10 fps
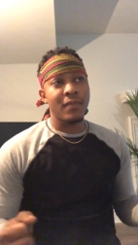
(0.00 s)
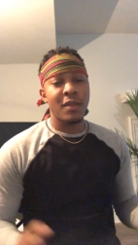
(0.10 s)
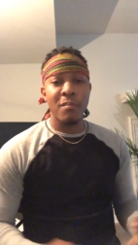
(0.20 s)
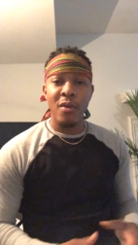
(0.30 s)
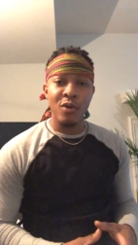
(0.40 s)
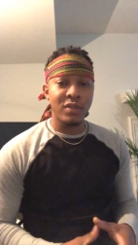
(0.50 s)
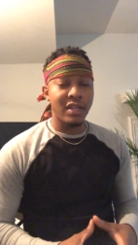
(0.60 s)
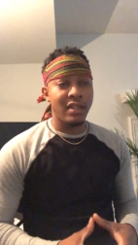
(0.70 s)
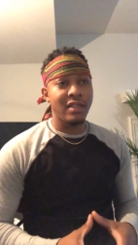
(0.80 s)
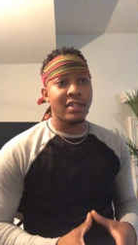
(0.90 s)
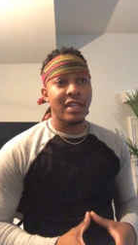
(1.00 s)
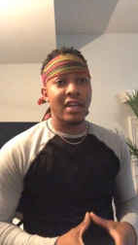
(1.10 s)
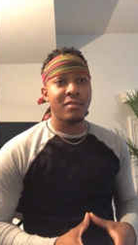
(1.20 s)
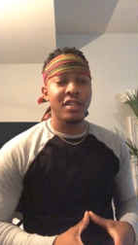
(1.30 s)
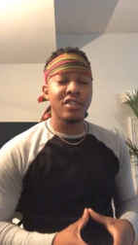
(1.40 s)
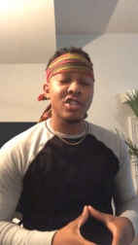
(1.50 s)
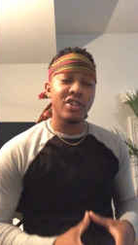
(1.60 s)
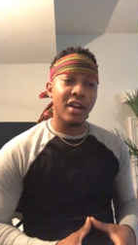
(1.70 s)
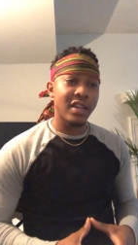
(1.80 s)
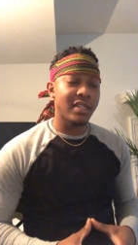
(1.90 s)
the most at these times. These are
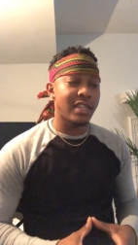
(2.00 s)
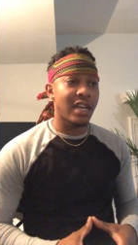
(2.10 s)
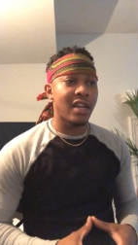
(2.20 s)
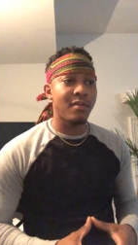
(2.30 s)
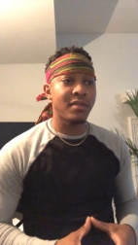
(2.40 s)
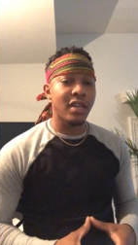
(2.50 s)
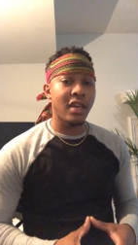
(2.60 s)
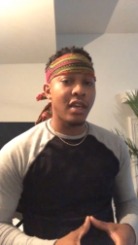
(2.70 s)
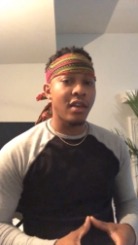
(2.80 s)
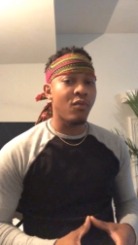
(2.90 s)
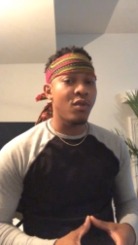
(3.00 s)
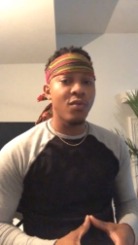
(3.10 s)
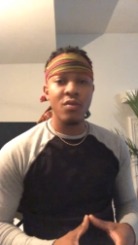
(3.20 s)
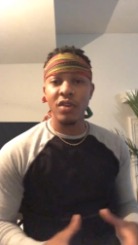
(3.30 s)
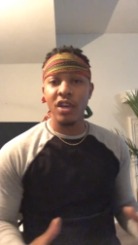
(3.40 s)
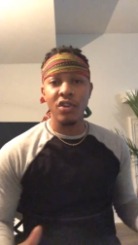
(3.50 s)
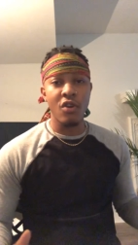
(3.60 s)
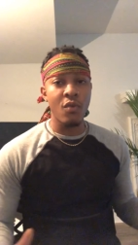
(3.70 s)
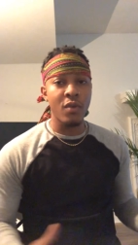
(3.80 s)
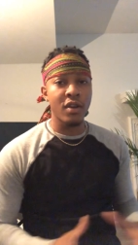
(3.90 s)
trying times and we won't get
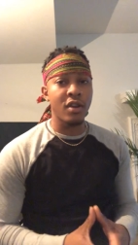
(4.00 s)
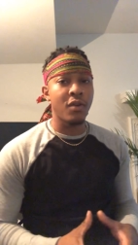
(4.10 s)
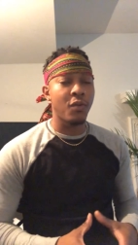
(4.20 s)
nowhere